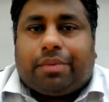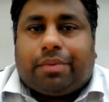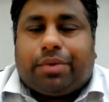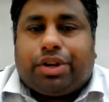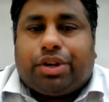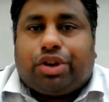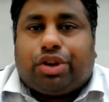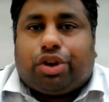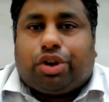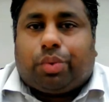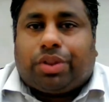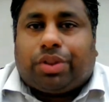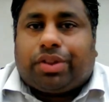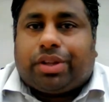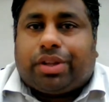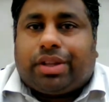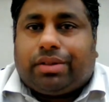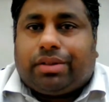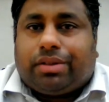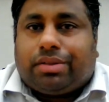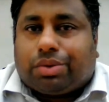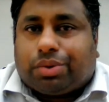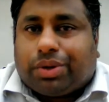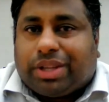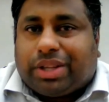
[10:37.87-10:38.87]
We don't want
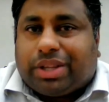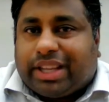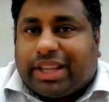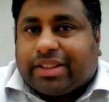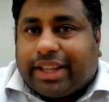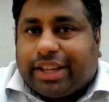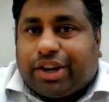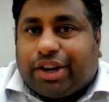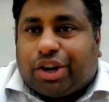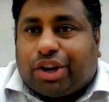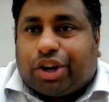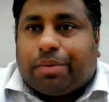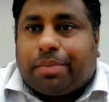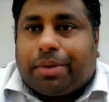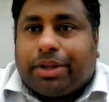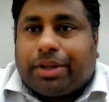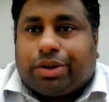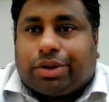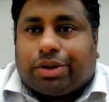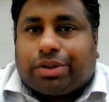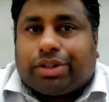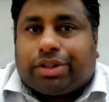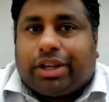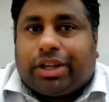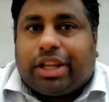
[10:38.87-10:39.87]
to kill the economy
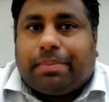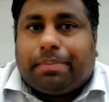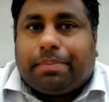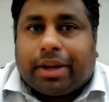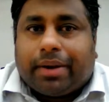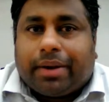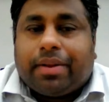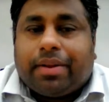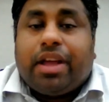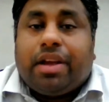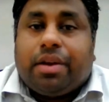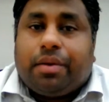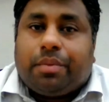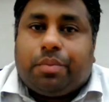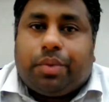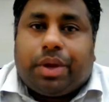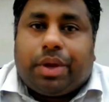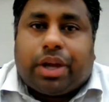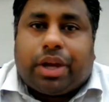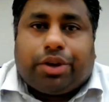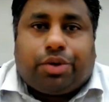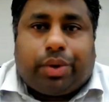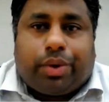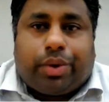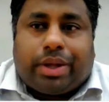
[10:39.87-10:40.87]
totally, but
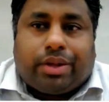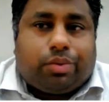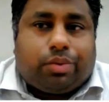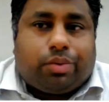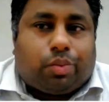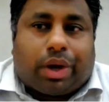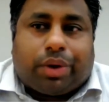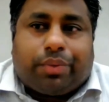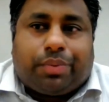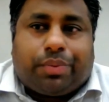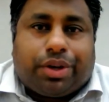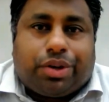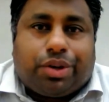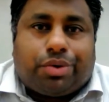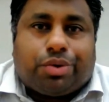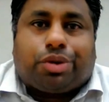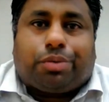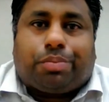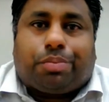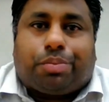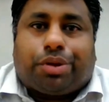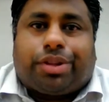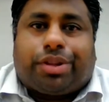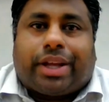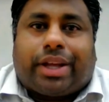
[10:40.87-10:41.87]
we are doing what we do
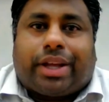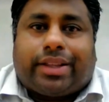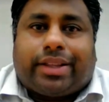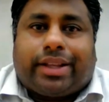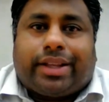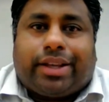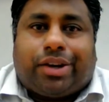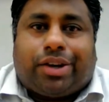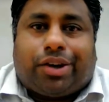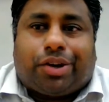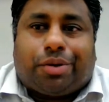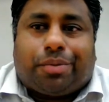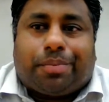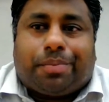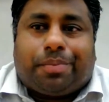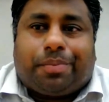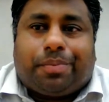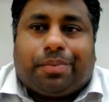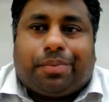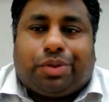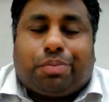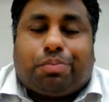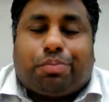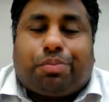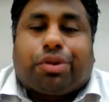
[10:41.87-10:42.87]
to protect the economy,
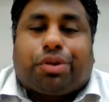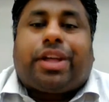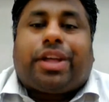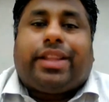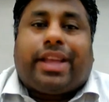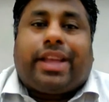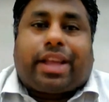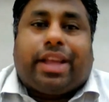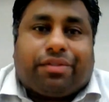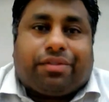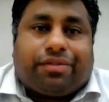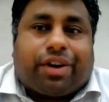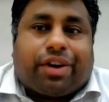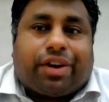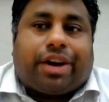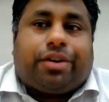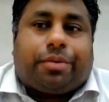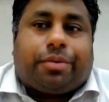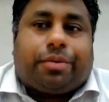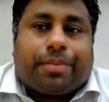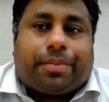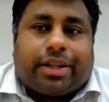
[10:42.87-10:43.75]
to protect the environment